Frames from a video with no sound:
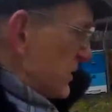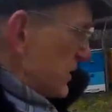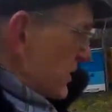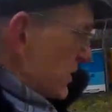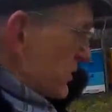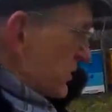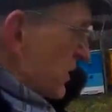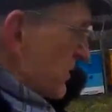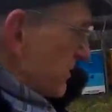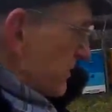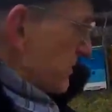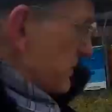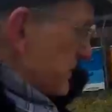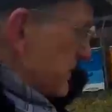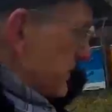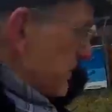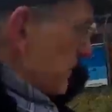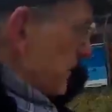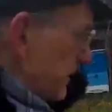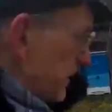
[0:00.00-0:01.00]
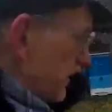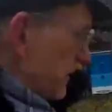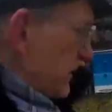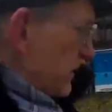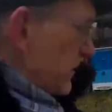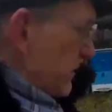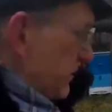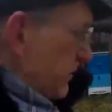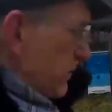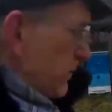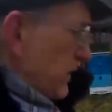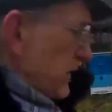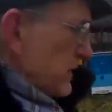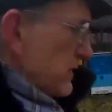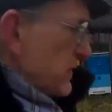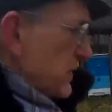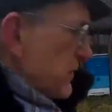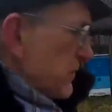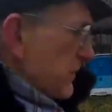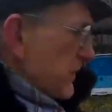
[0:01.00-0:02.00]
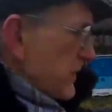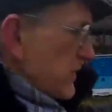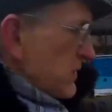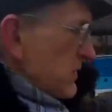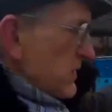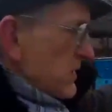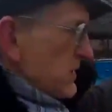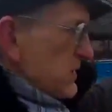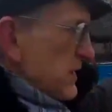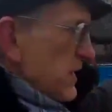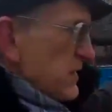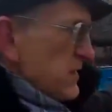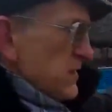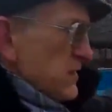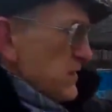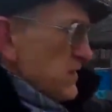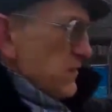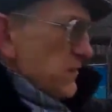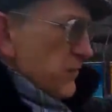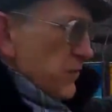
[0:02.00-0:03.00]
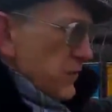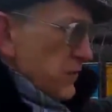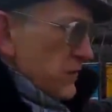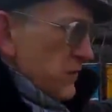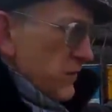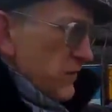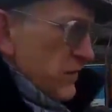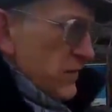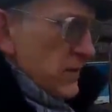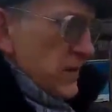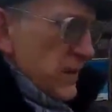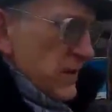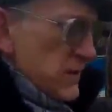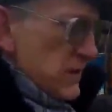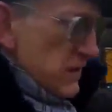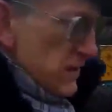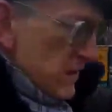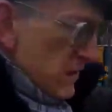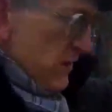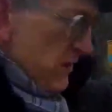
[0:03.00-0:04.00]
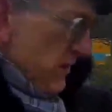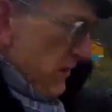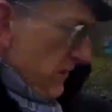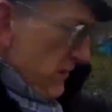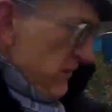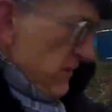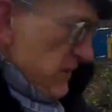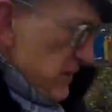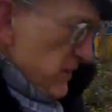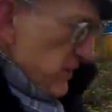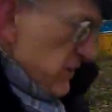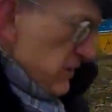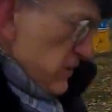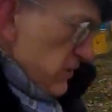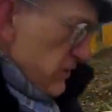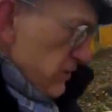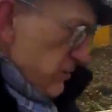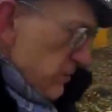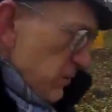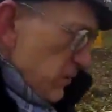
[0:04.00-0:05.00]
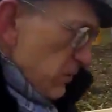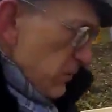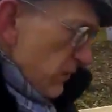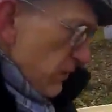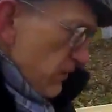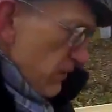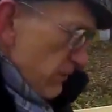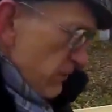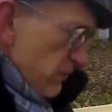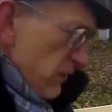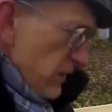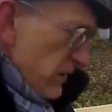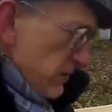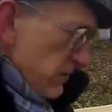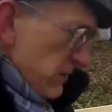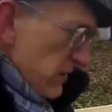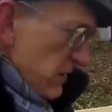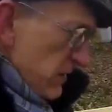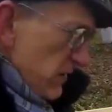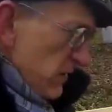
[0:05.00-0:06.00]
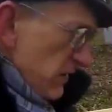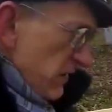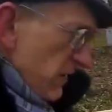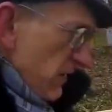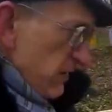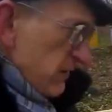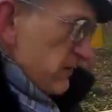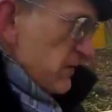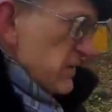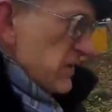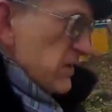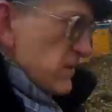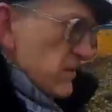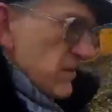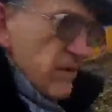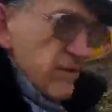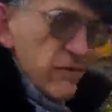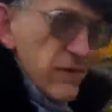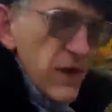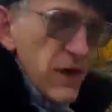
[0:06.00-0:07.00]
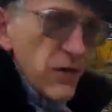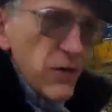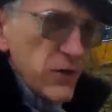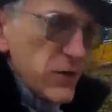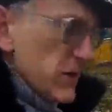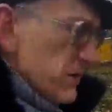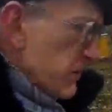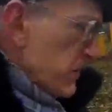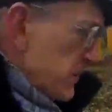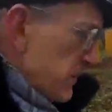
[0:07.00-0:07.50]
Shape similar, right? Size is different. Yes, this is small frame, and this is very deep.